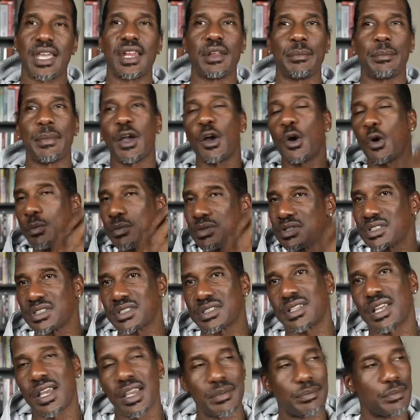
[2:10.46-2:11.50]
talent. My homies
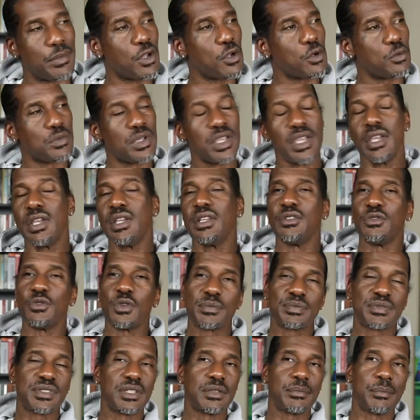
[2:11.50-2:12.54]
is tight. You know
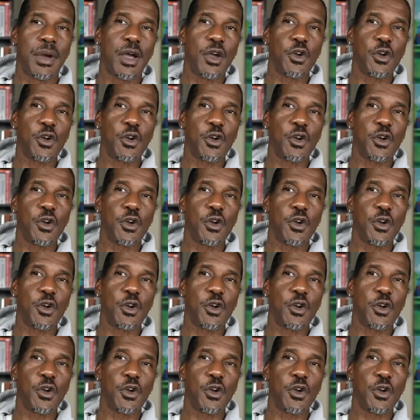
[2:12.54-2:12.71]
what I'm saying?